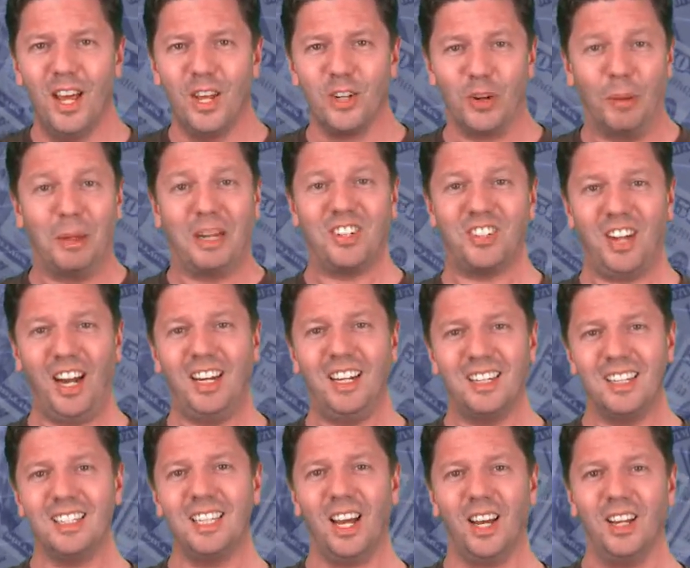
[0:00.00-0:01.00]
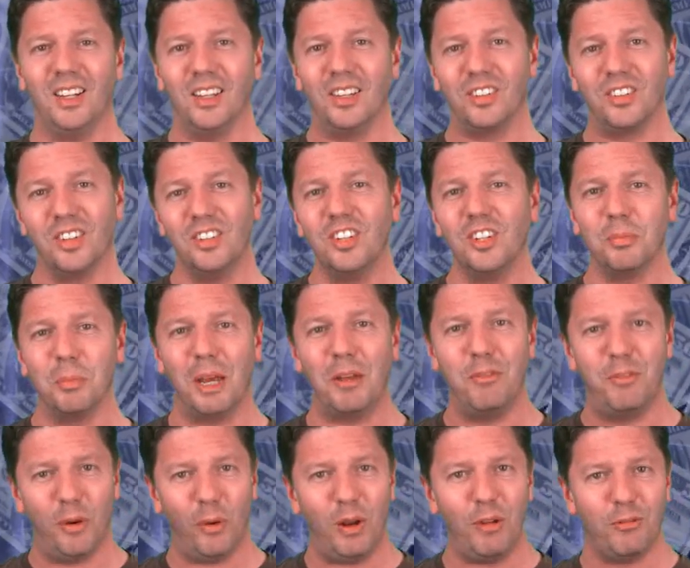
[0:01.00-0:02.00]
So I'm excited to tell you this. This is my
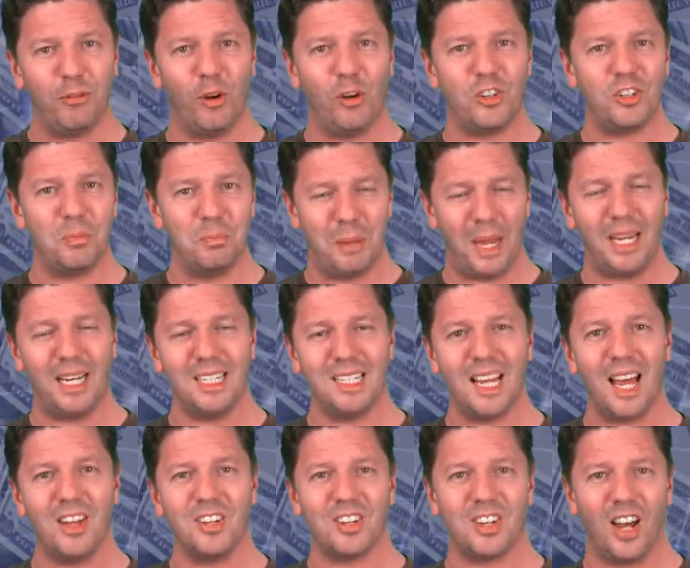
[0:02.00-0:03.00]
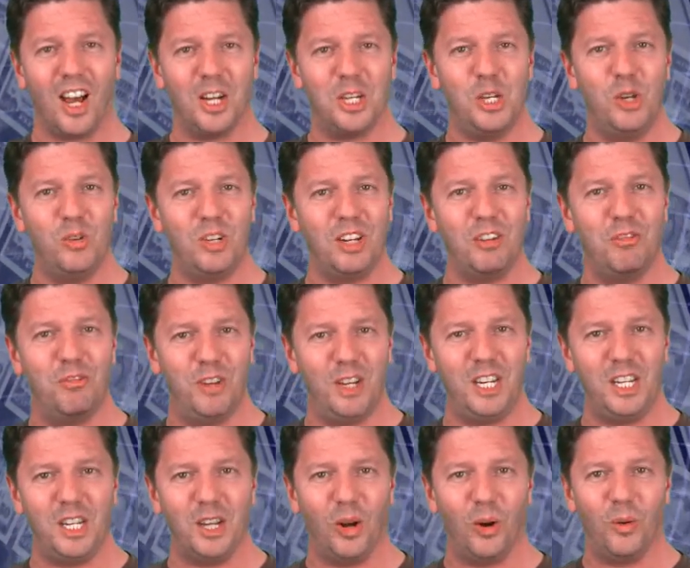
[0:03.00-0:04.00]
very first beta test on using
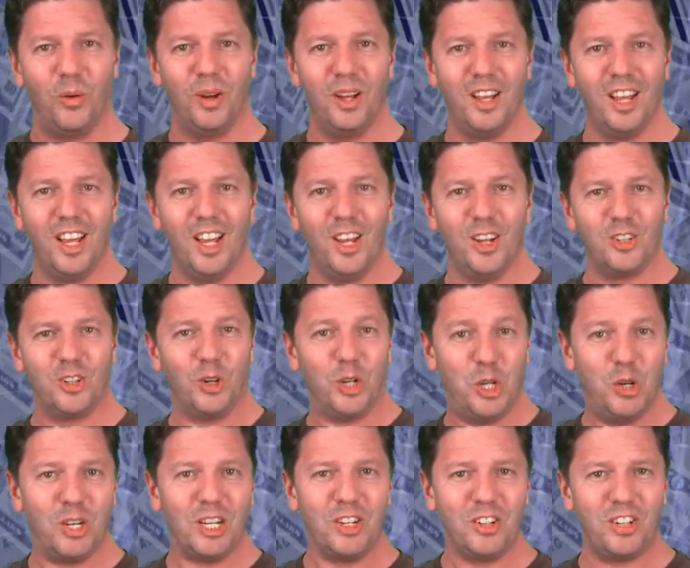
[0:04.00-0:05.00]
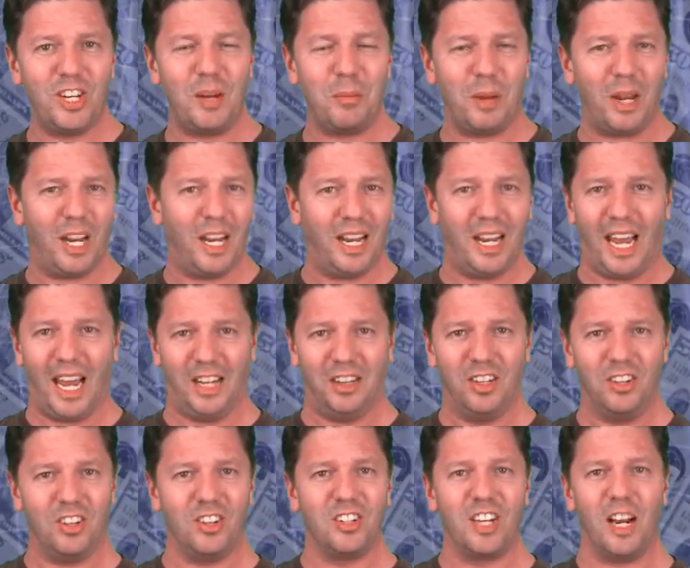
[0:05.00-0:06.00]
video. So you can see me, and
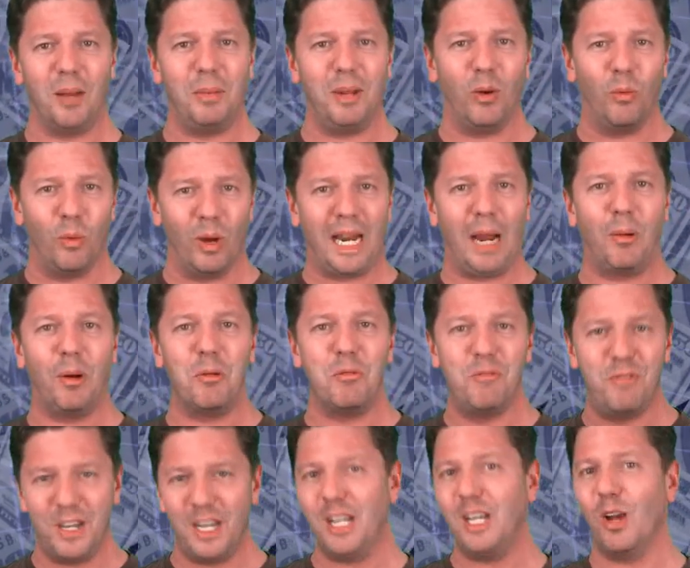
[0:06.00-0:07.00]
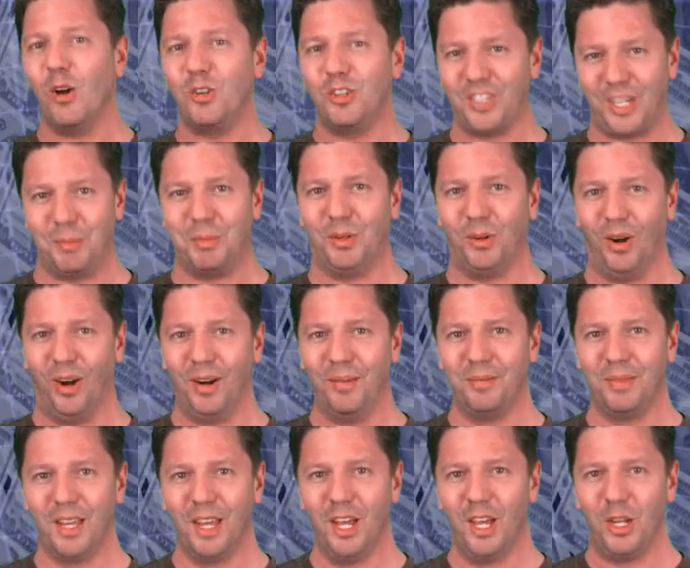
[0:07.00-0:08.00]
this is going to be a 1-hour video seminar.
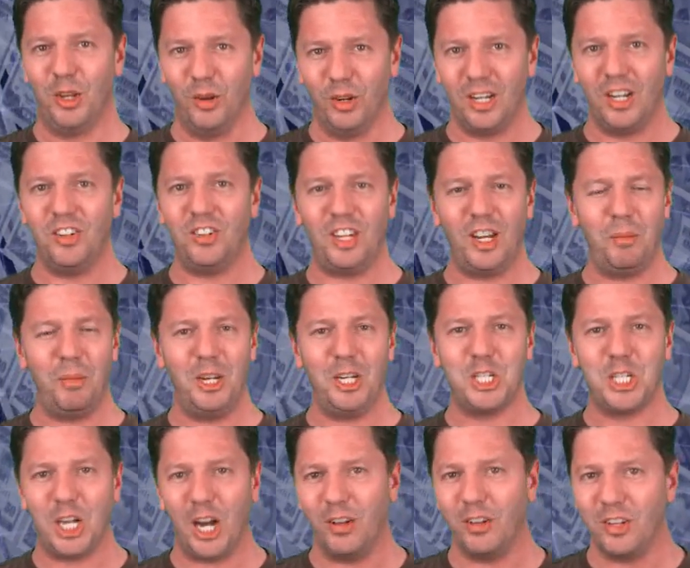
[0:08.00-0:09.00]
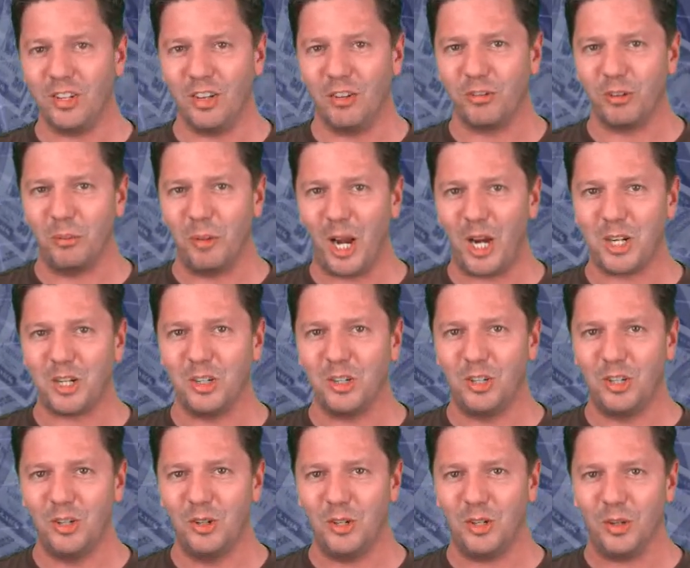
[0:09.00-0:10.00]
You're going to see me share this information
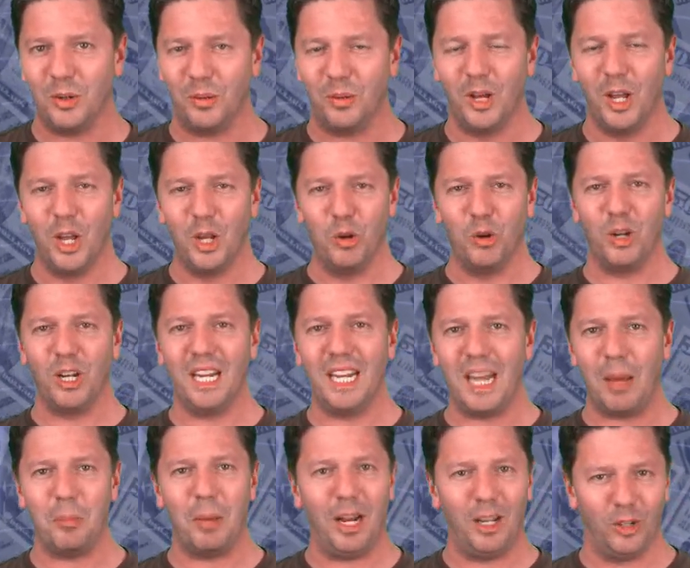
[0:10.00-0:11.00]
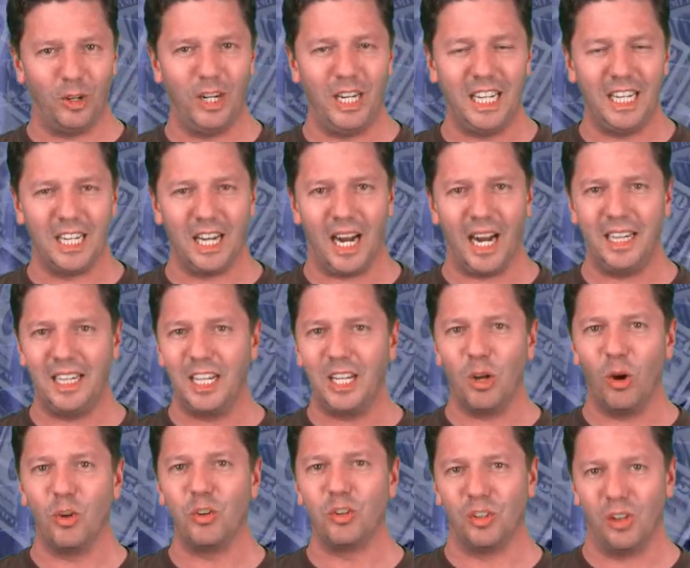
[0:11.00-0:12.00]
to you. You're going to get my learning guide that
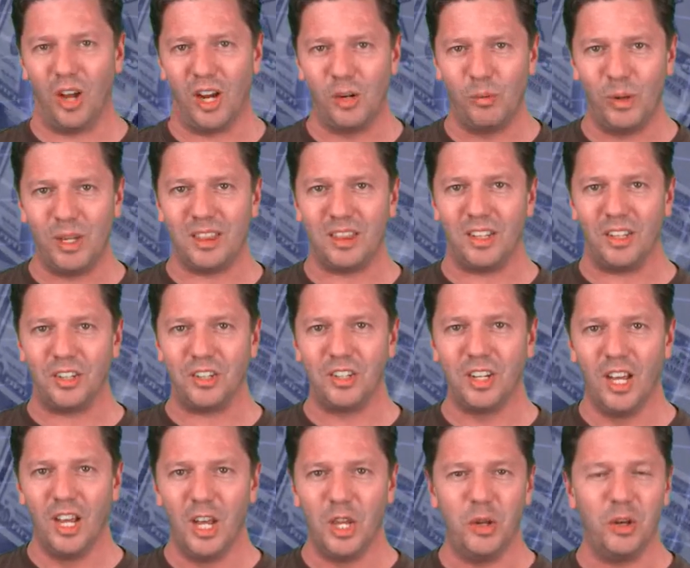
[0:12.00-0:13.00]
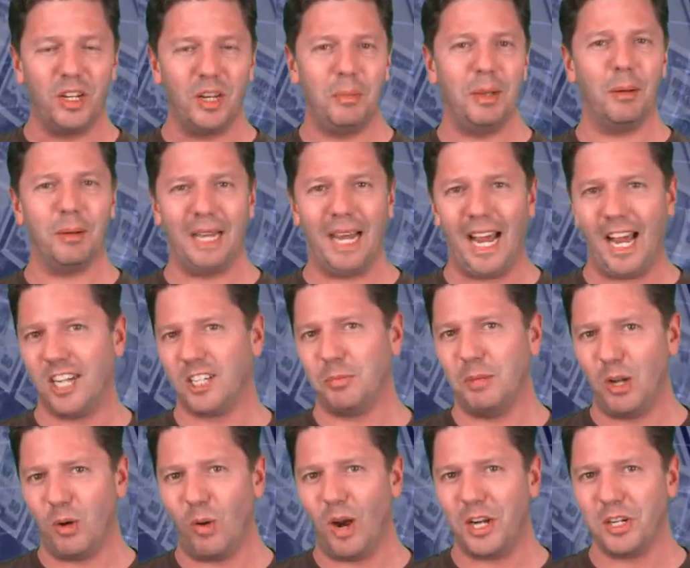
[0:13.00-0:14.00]
goes along with this. You're going to be able to ask
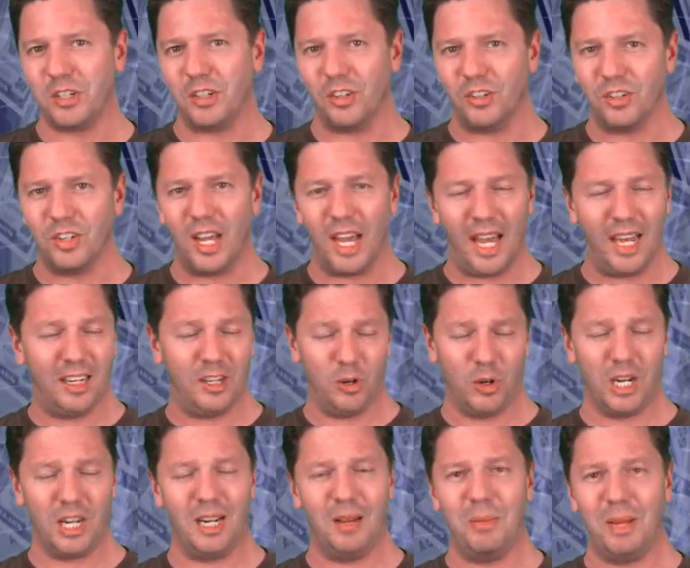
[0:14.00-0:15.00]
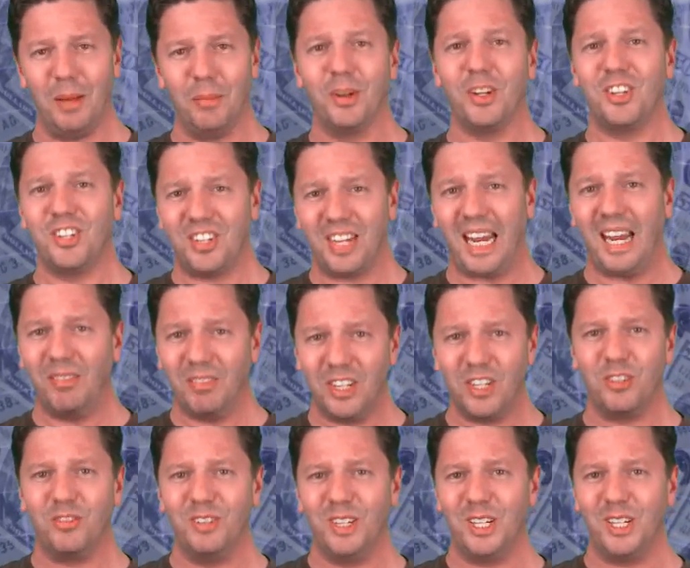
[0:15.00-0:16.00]
me questions, and you're going to be able to save
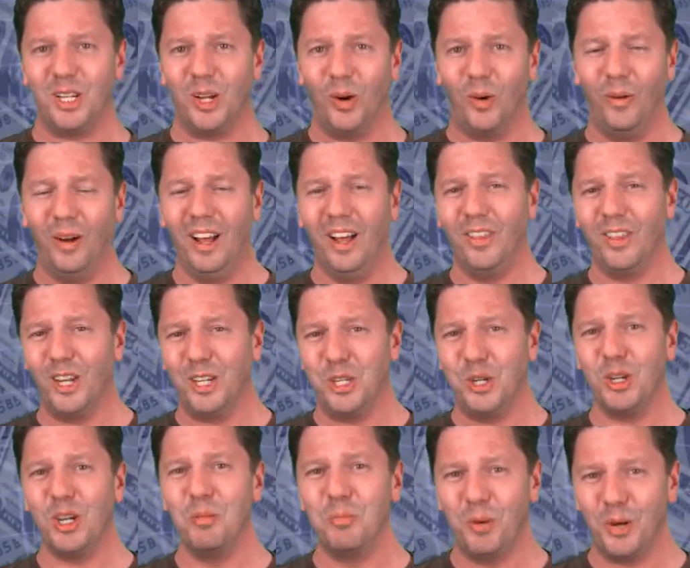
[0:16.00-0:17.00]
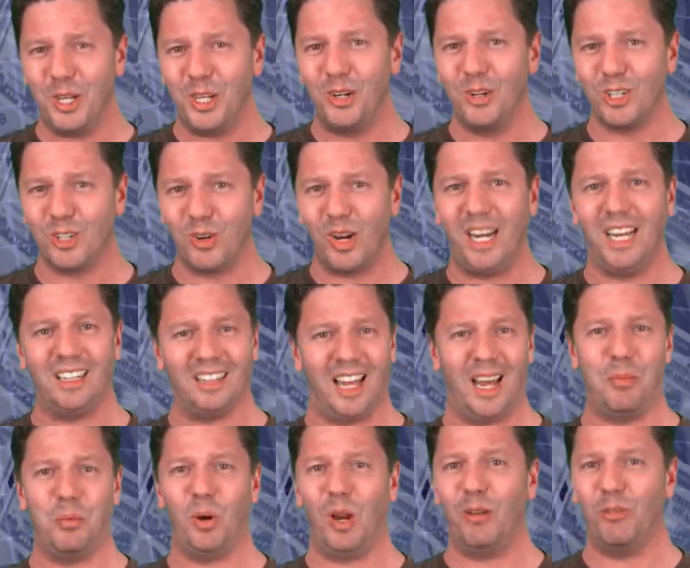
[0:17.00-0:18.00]
this video that you can put in your training
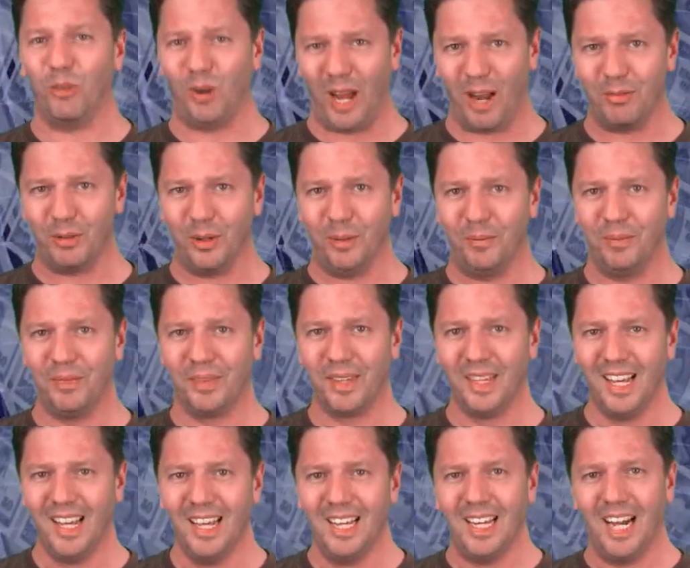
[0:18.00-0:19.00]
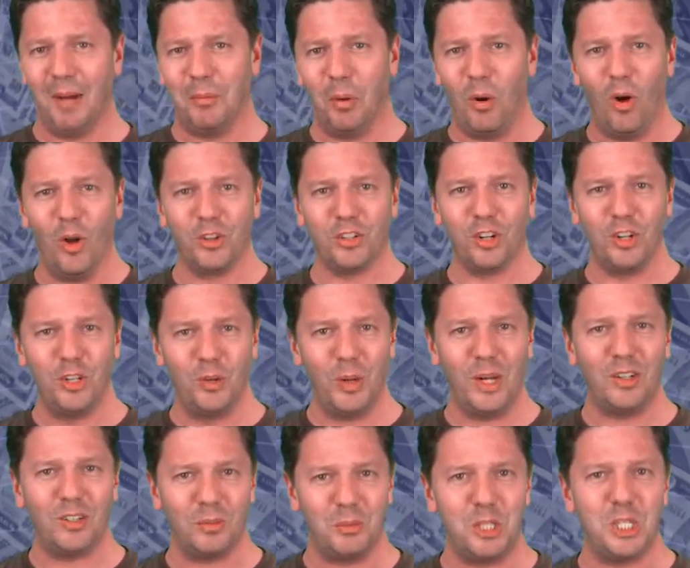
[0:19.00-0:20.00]
library forever. I'm also
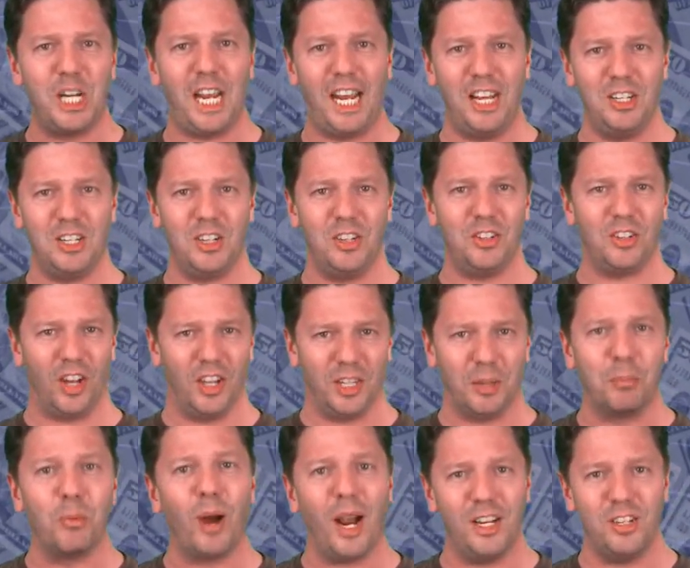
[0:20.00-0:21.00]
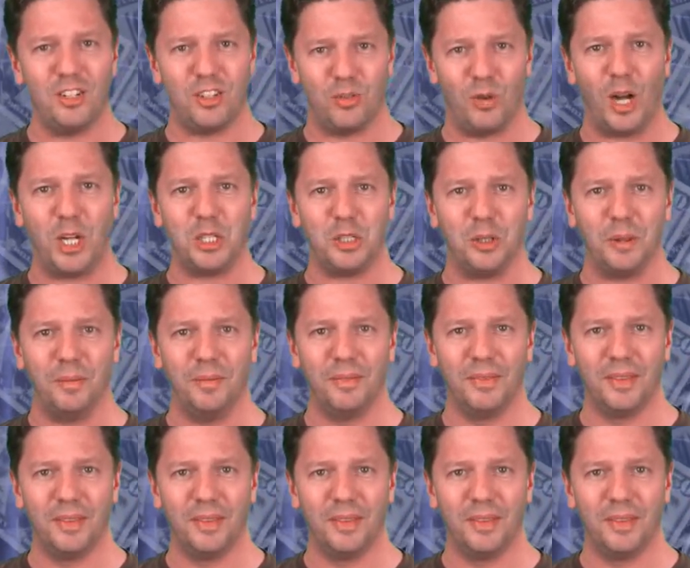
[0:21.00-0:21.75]
doing some changes on the price structure.